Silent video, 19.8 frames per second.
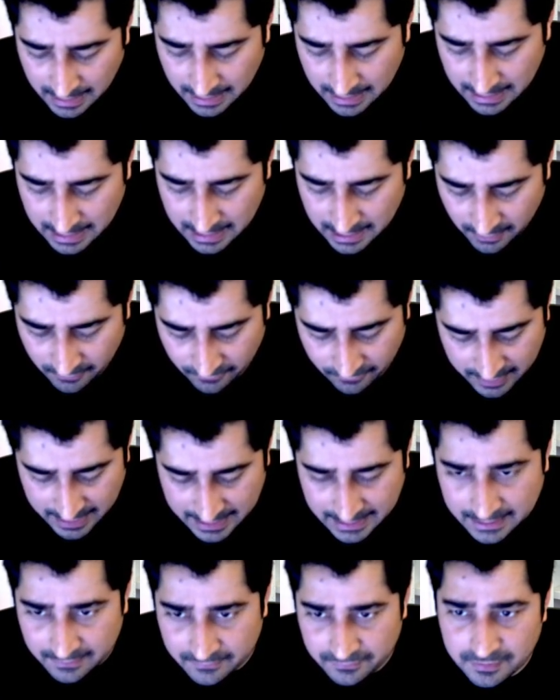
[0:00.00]

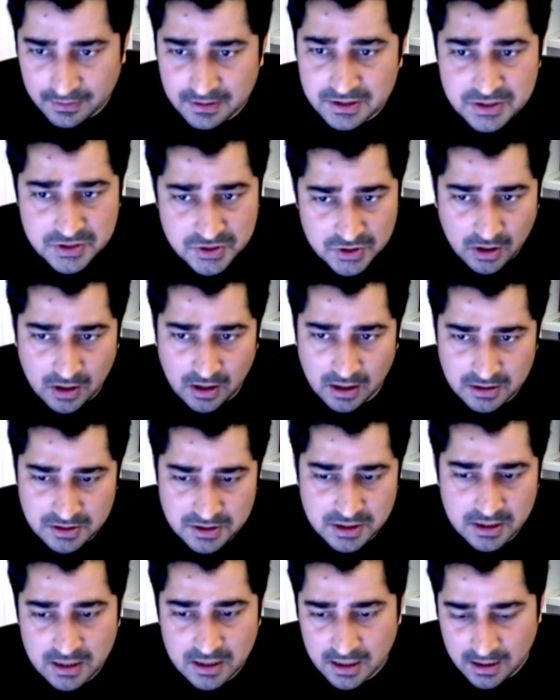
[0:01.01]
L5
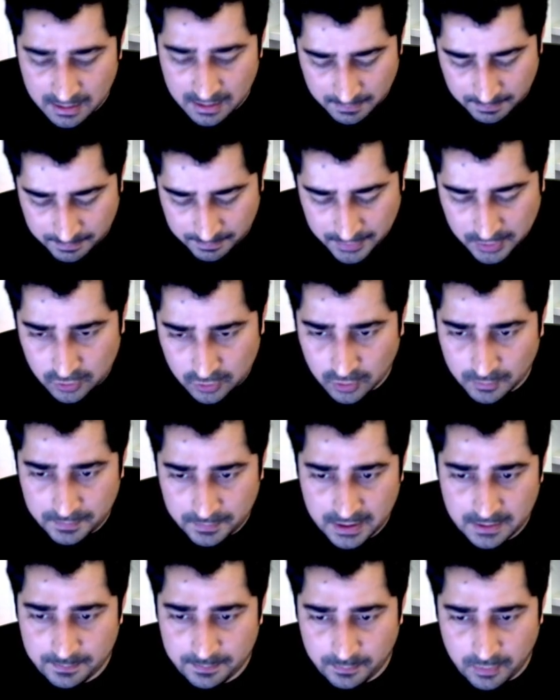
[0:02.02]
dot
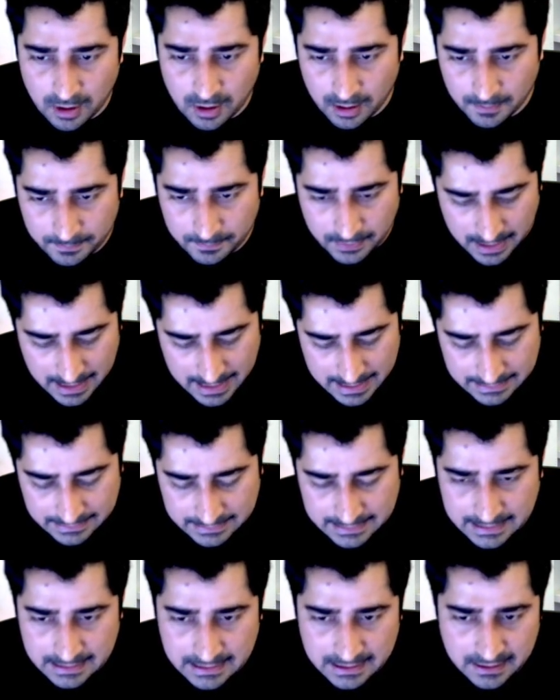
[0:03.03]
pop and
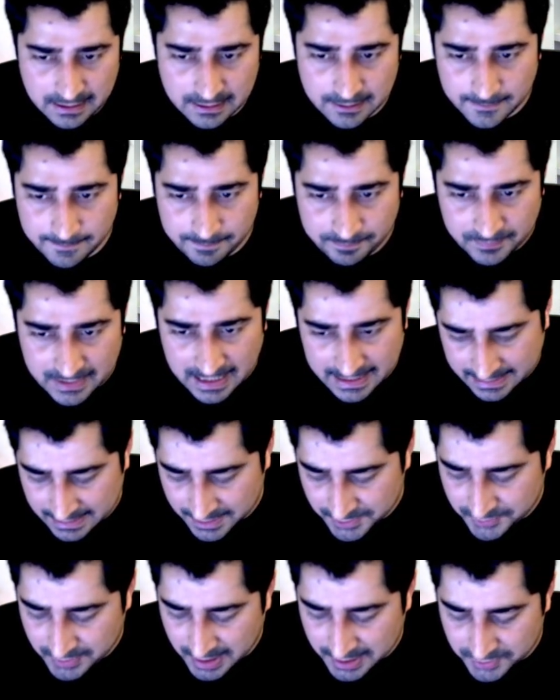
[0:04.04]
then here I can
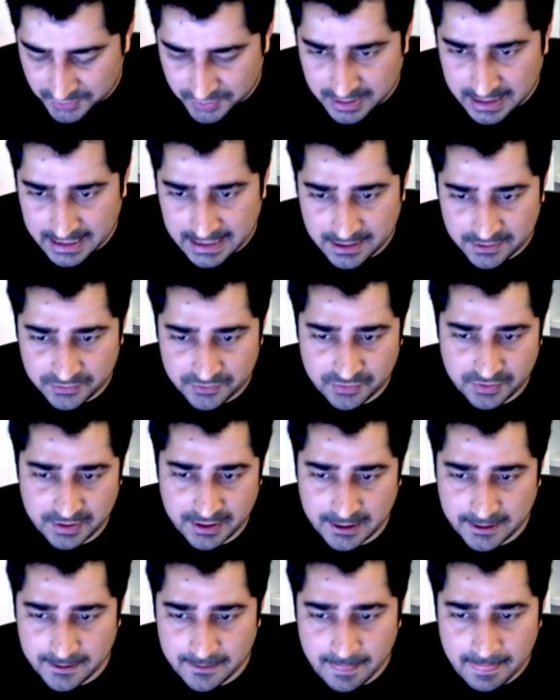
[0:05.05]
try to write
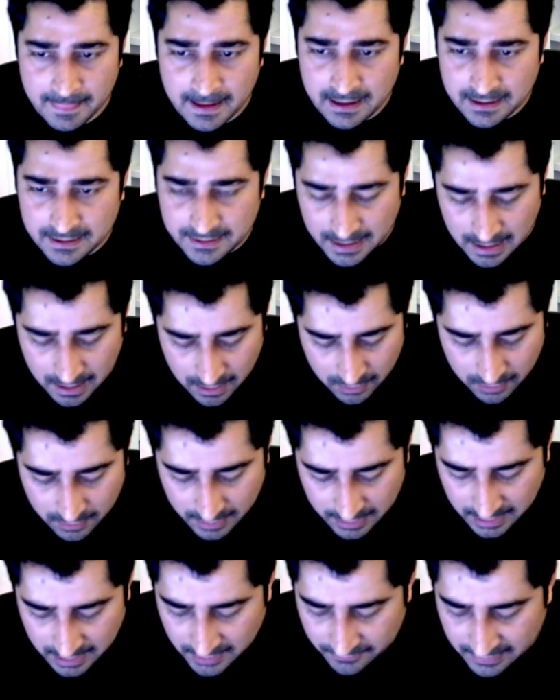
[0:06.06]
3. Now
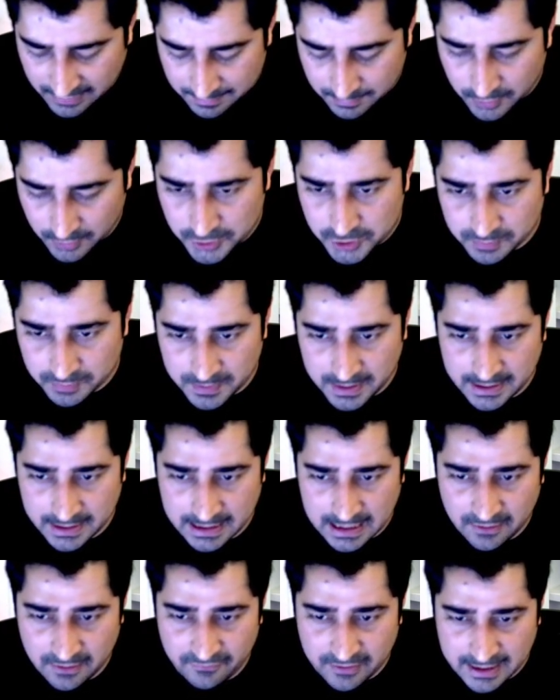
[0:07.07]
if I'm going to print
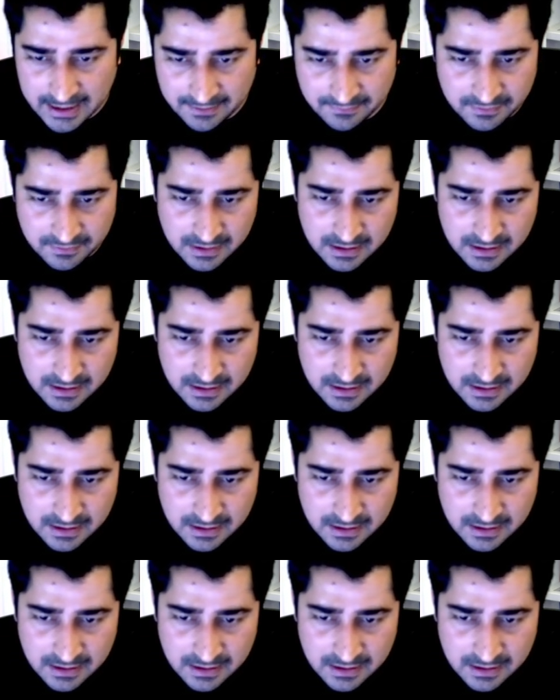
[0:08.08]
L5,